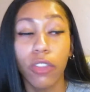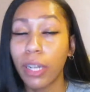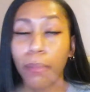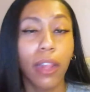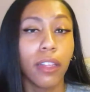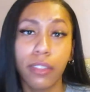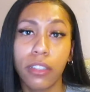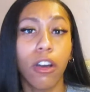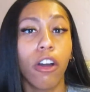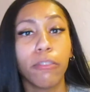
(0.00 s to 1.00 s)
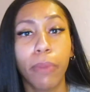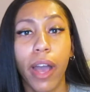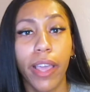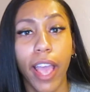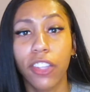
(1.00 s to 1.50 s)
and I'm not listening to all these
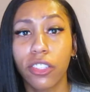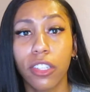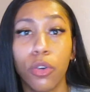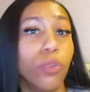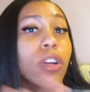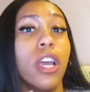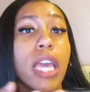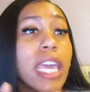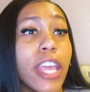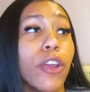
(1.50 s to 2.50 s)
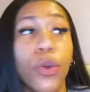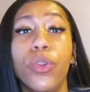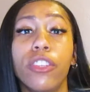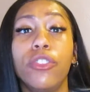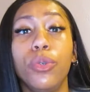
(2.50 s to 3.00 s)
podcasts just to hear who
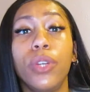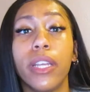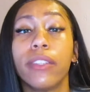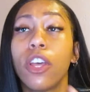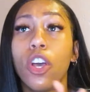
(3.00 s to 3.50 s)
this dude is.